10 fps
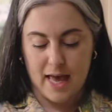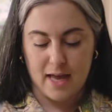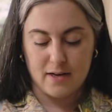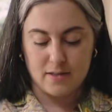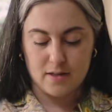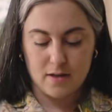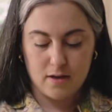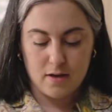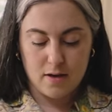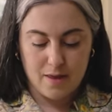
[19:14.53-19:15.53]
and
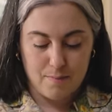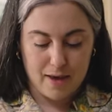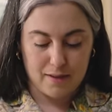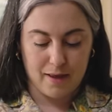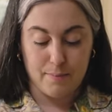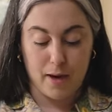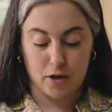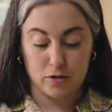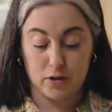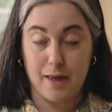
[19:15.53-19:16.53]
they make like
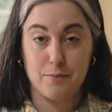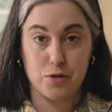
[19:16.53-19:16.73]
bottled clam